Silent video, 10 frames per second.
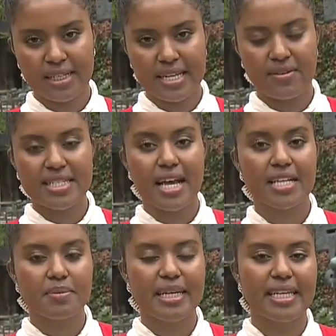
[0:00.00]
Devon
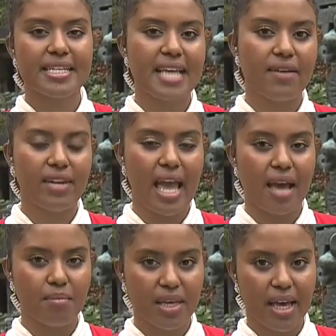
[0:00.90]
tells me he does have an
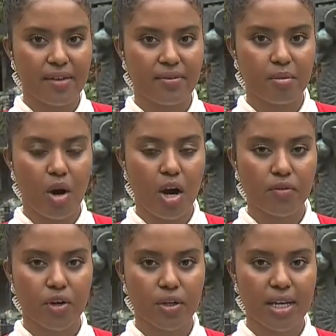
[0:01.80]
MBA from
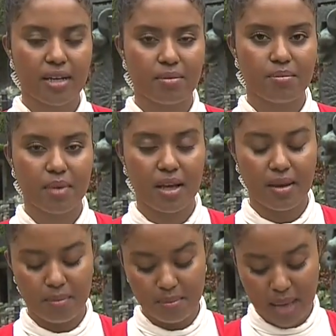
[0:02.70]
Harvard and
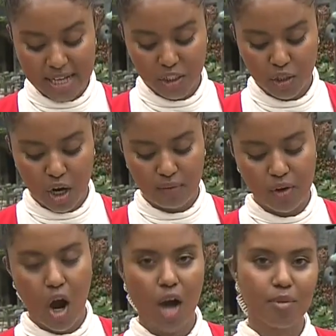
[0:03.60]
a Bachelor
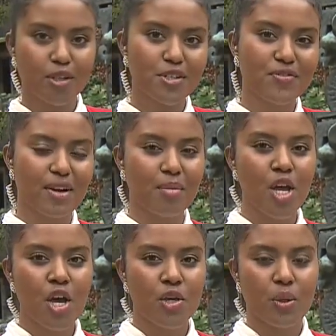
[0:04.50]
of Commerce from
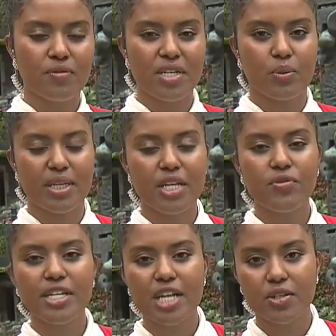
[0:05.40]
U of T. We
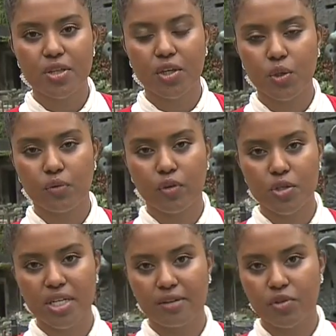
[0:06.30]
did reach out to the
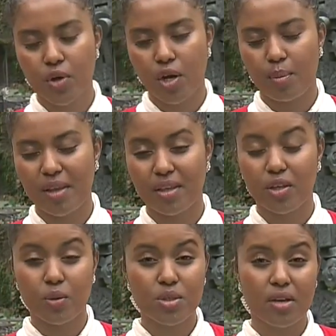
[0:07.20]
University of Toronto about the
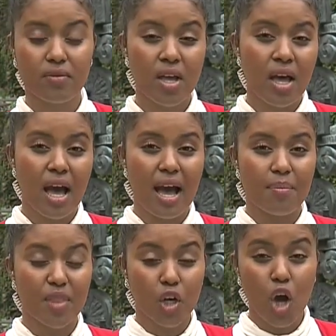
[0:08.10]
use of
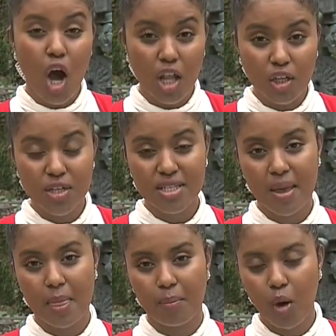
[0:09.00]
the collars
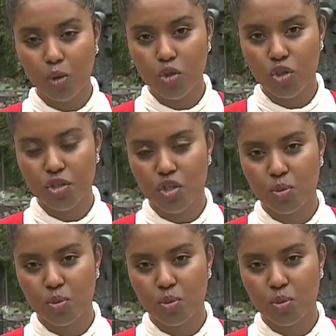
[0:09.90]
and the posters.